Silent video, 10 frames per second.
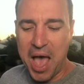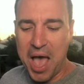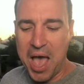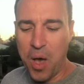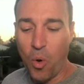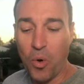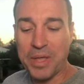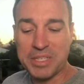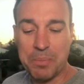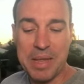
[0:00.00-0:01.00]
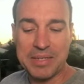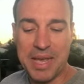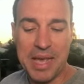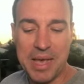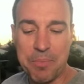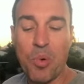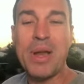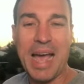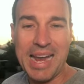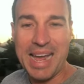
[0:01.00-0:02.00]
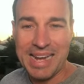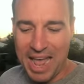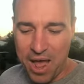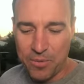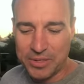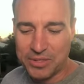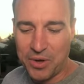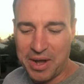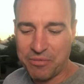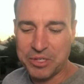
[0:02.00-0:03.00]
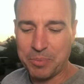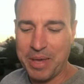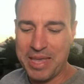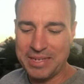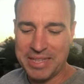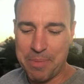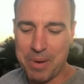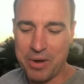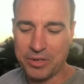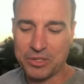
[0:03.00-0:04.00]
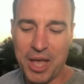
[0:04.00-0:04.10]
Uh, or they spent uh, 0.88 hours on average speaking to their parents.